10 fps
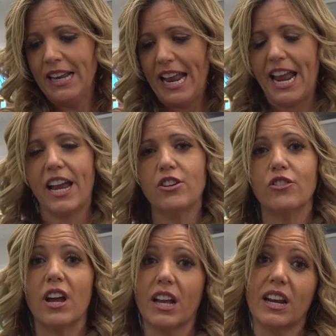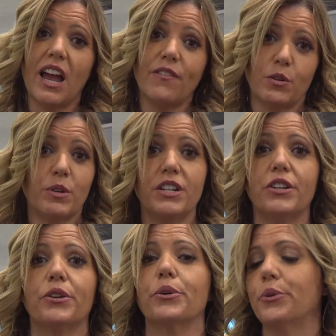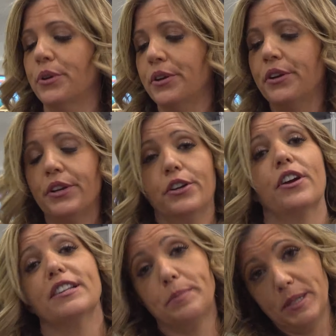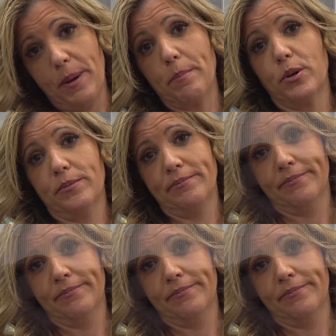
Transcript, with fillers: And you're not gonna have to redo your husband's bumper.